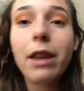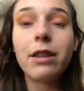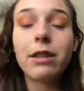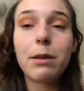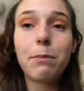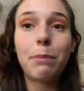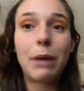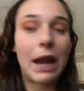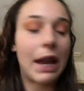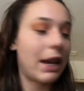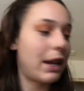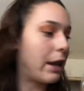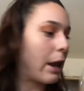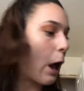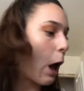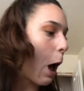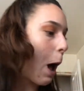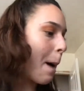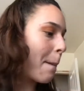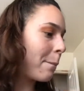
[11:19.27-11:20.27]
isn't picking
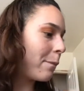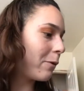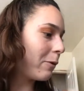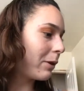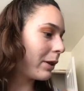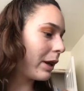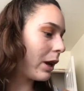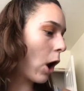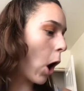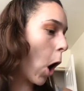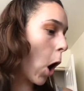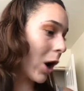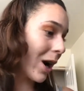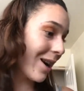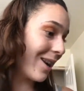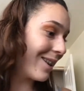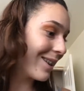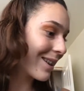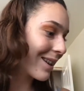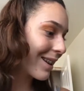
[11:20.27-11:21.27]
up really
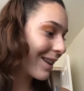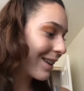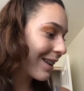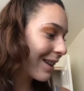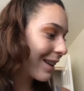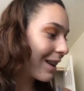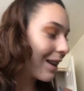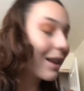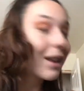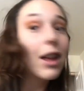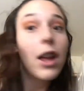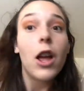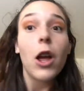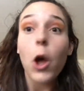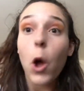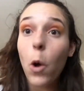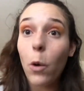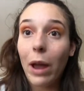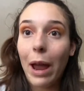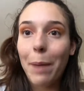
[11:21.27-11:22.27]
hard.
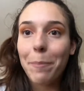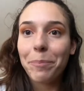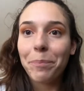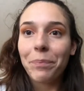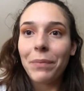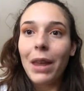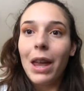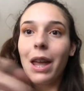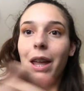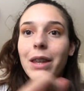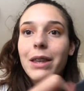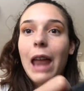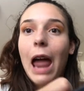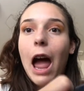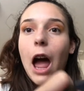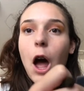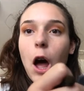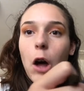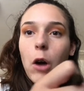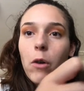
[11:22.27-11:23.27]
Okay,
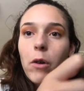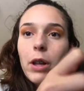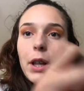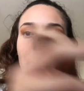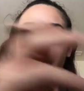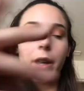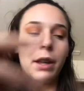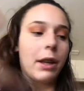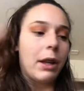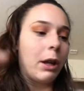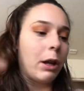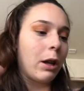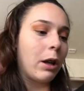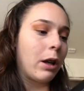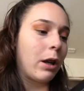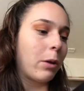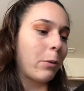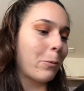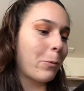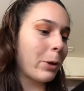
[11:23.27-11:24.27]
now
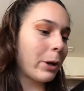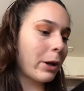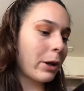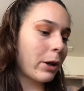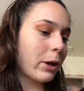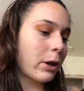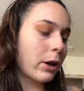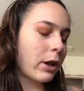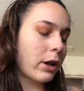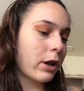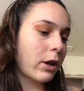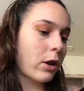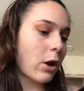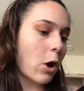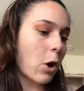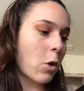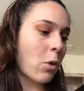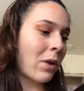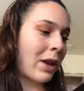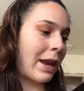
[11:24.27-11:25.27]
we're gonna
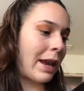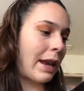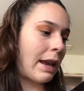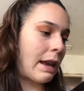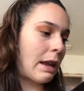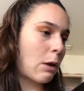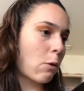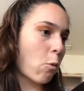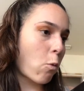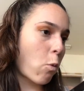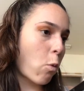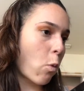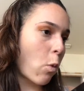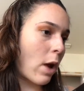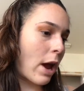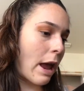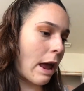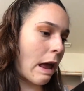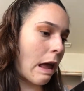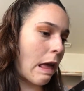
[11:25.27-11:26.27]
go in
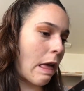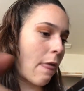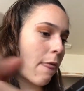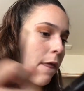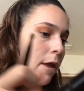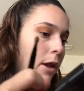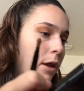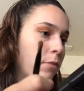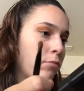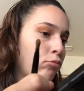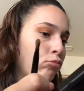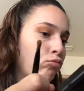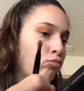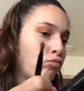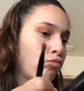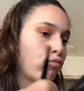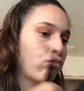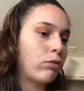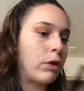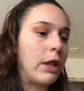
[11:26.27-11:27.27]
with
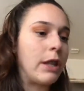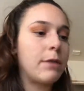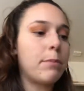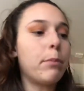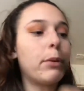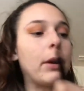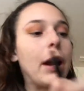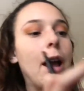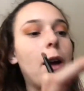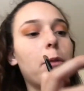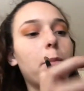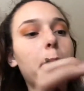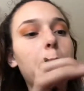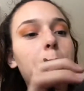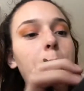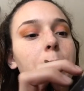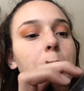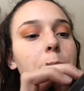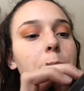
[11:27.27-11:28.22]
this brown